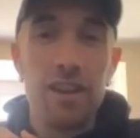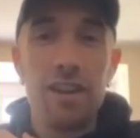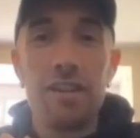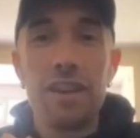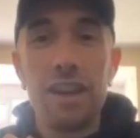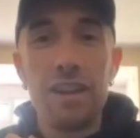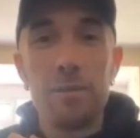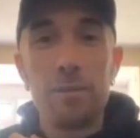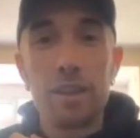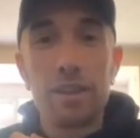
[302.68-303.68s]

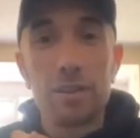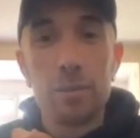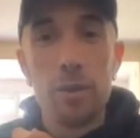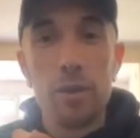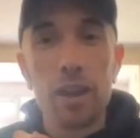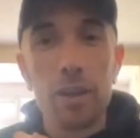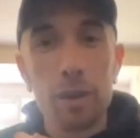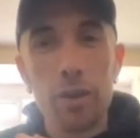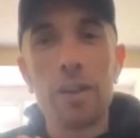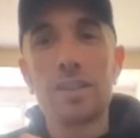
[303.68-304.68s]
They did some more like
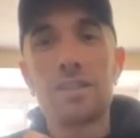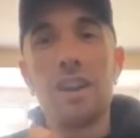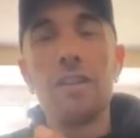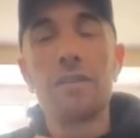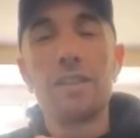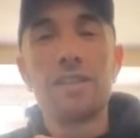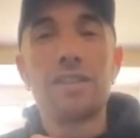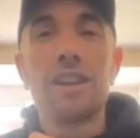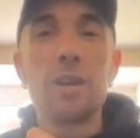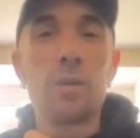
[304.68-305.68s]
melodic stuff. This
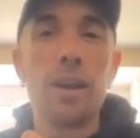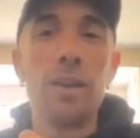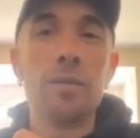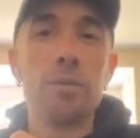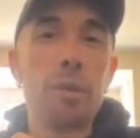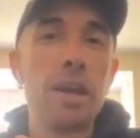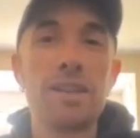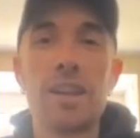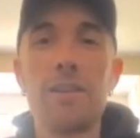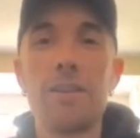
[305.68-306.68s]
is like when
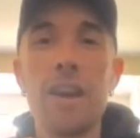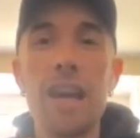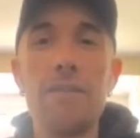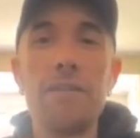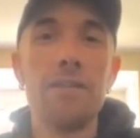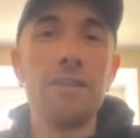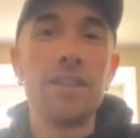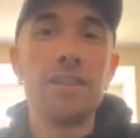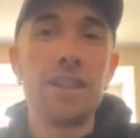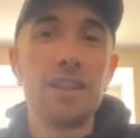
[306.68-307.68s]
Pantera got heavier and
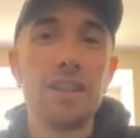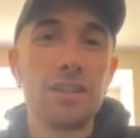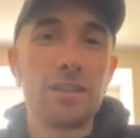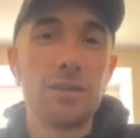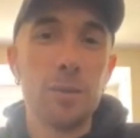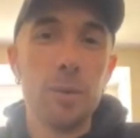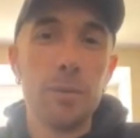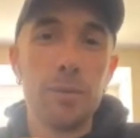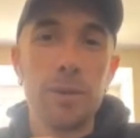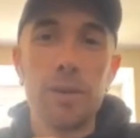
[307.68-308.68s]
they ditched all
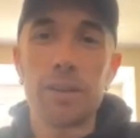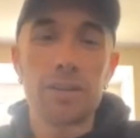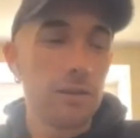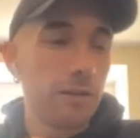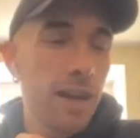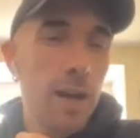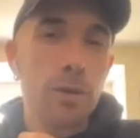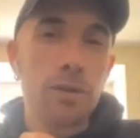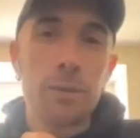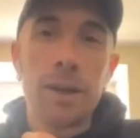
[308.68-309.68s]
the melodic stuff on
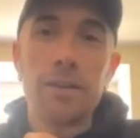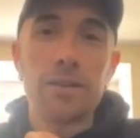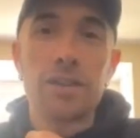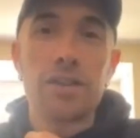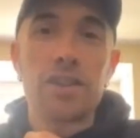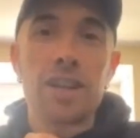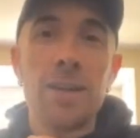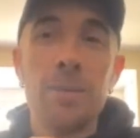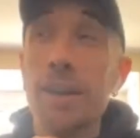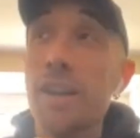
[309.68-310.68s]
Cowboys from Hell. Such a
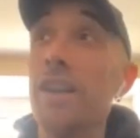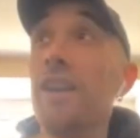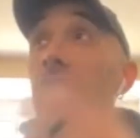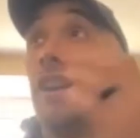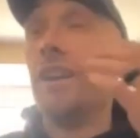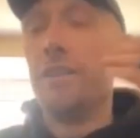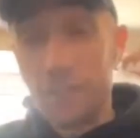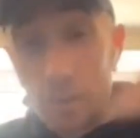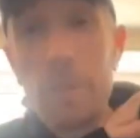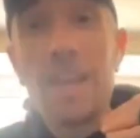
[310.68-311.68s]
shame.
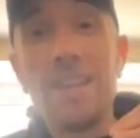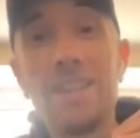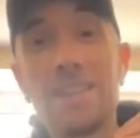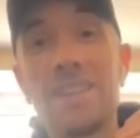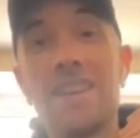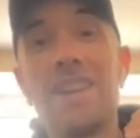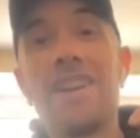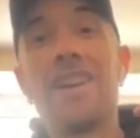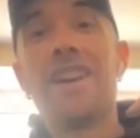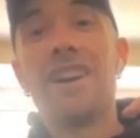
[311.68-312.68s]
And to me,
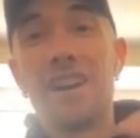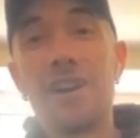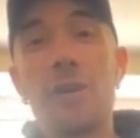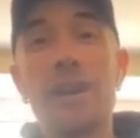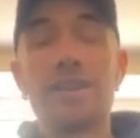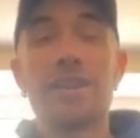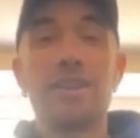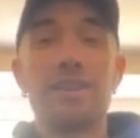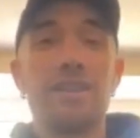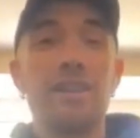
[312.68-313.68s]
I always
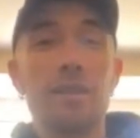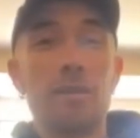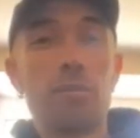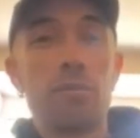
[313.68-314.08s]
looked at,